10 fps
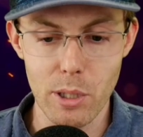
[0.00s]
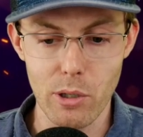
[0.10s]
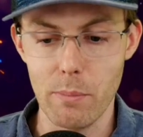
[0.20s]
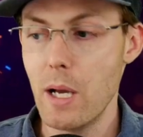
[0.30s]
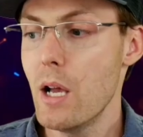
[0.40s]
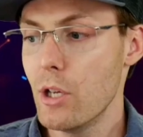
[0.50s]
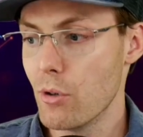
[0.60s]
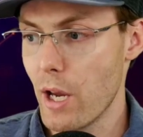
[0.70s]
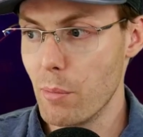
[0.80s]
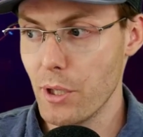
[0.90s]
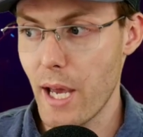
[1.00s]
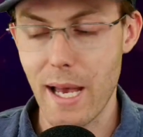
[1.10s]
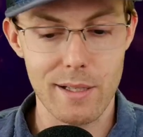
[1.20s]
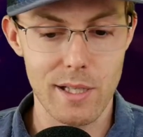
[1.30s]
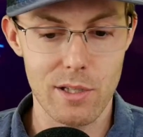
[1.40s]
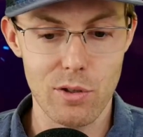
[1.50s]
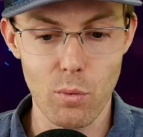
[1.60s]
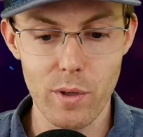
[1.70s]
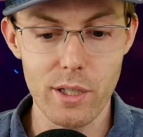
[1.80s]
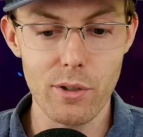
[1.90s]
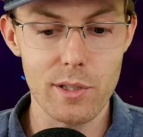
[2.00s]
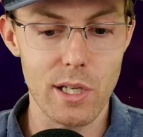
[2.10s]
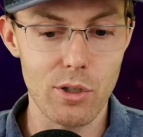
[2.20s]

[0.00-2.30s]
boom, you're able to access the reels